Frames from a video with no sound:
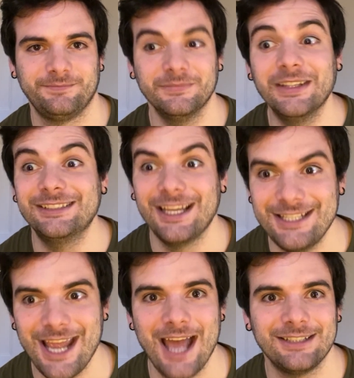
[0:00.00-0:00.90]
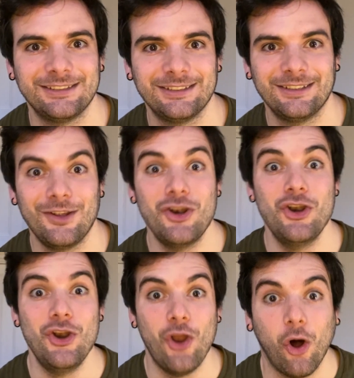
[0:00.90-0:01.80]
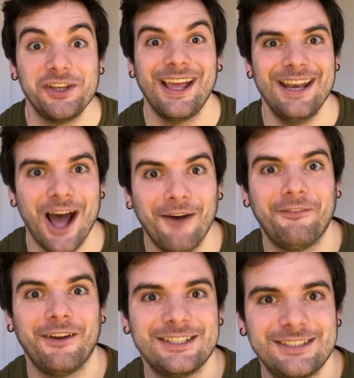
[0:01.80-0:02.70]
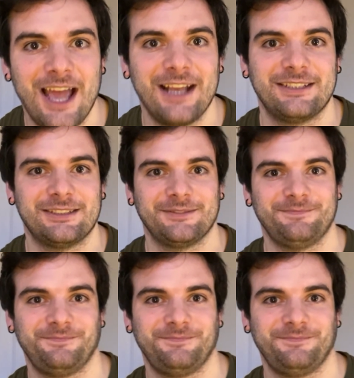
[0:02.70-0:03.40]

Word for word: And he said yes, not enough sex.